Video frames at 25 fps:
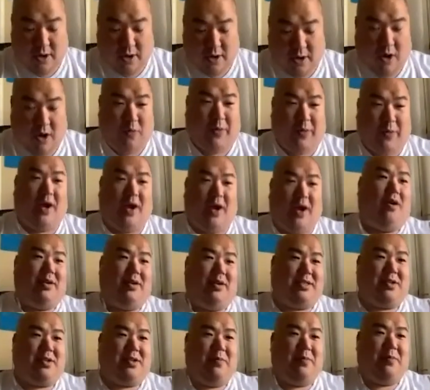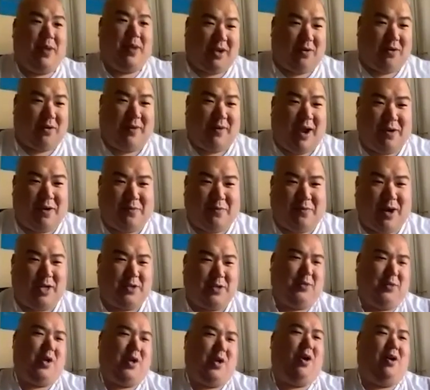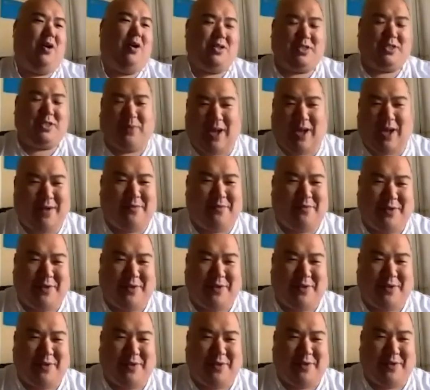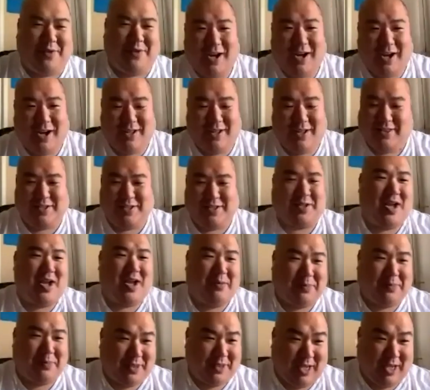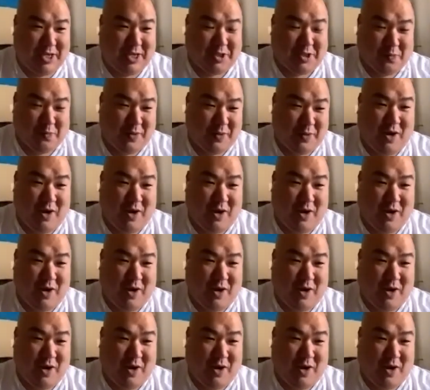Oh, we also make a round watch. We also have a, a this complication.